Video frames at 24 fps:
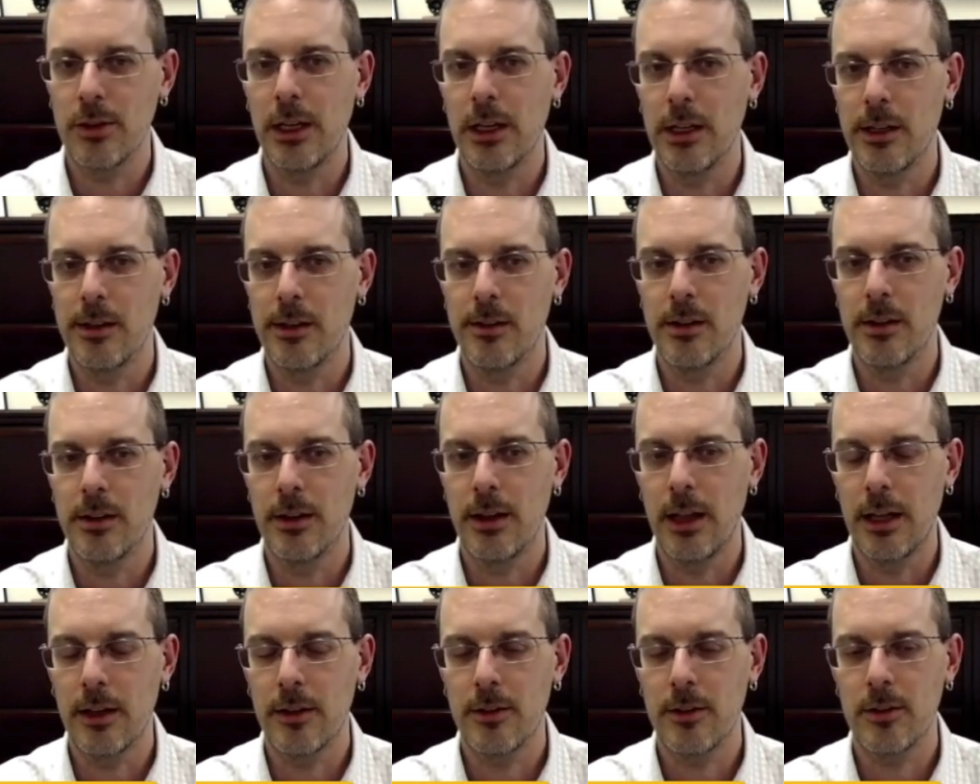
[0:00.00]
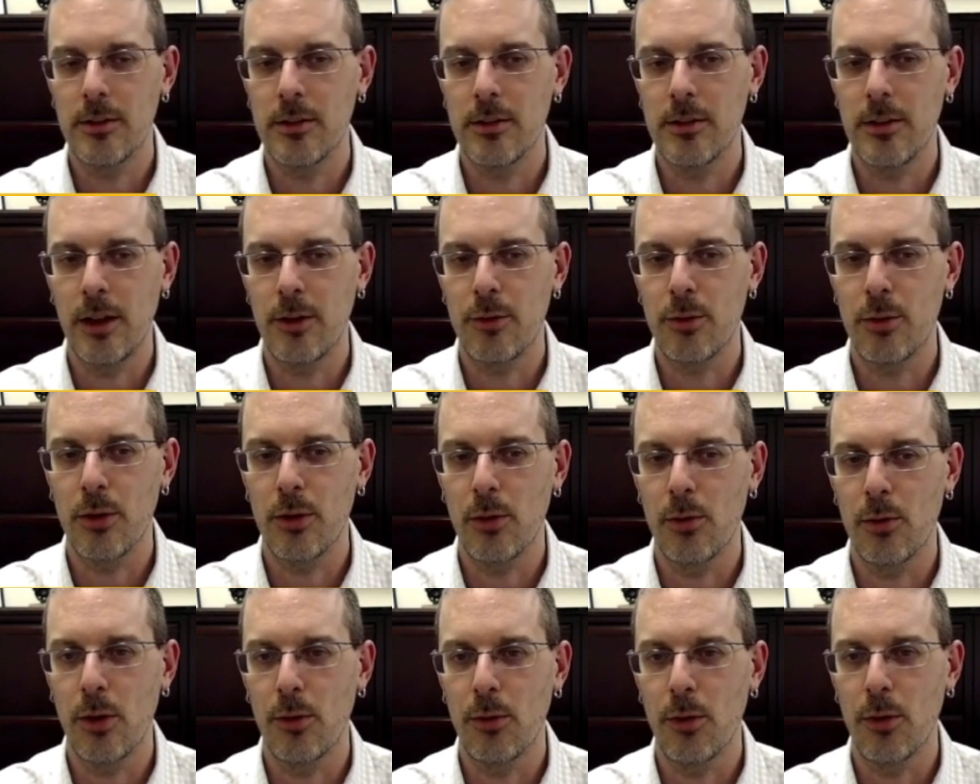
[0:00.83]
And that's really
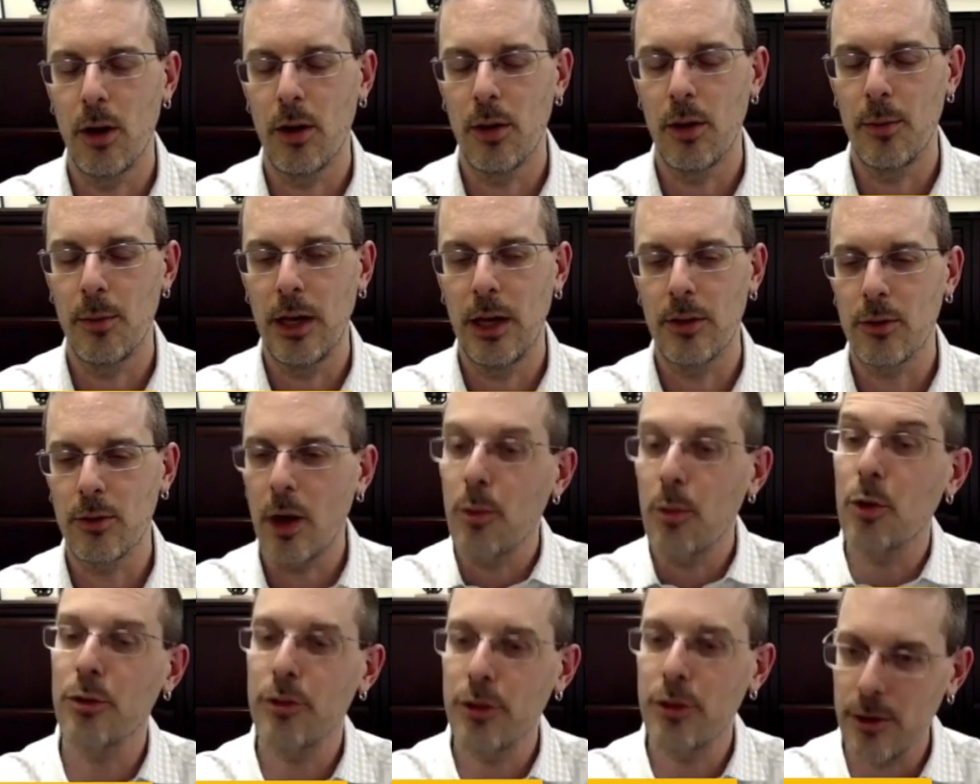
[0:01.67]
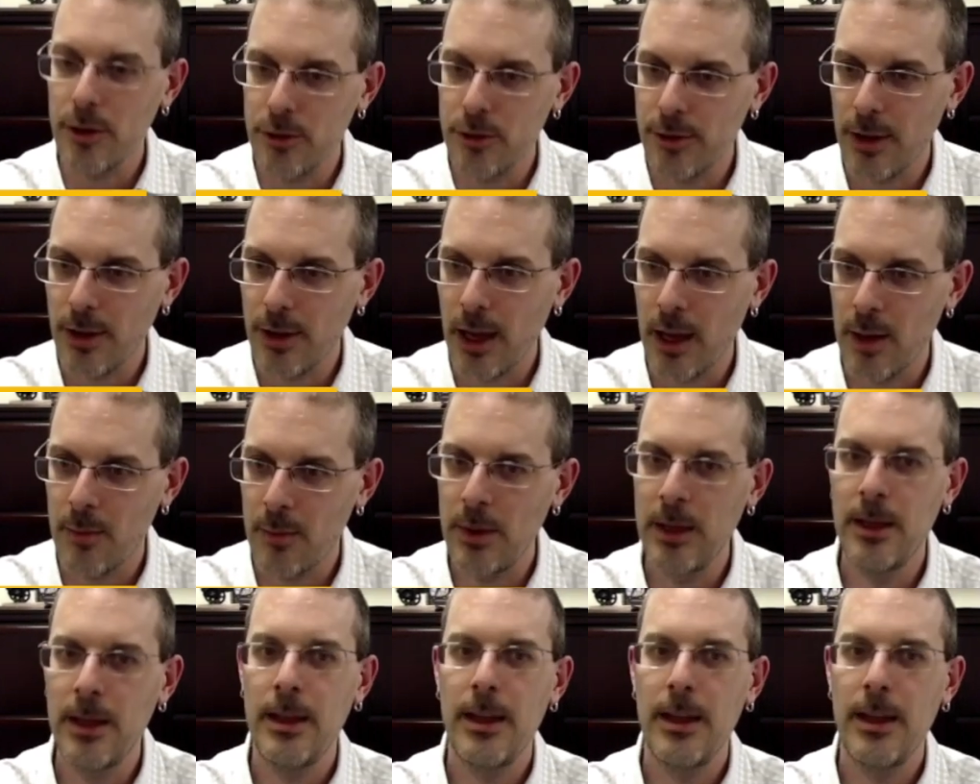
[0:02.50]
what we're all about. So I appreciate your time.